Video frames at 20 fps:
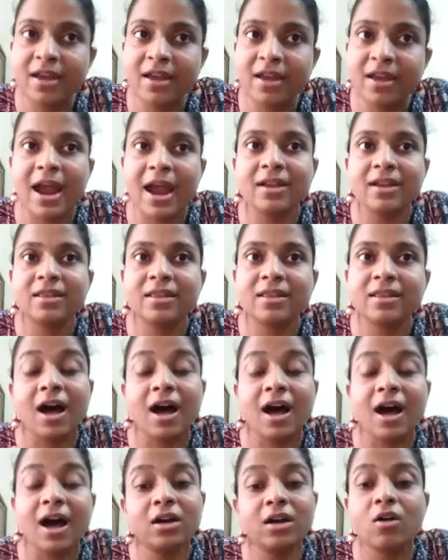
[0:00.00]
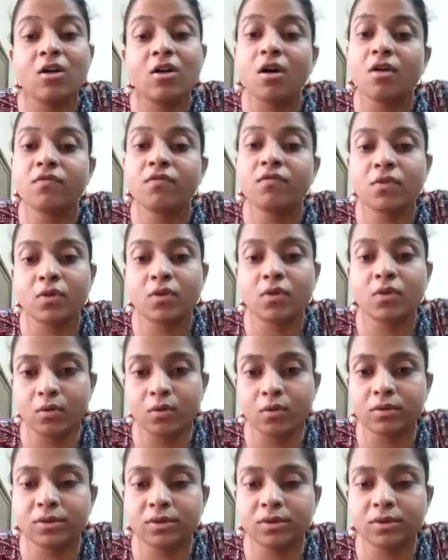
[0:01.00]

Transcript: and the other of cloth.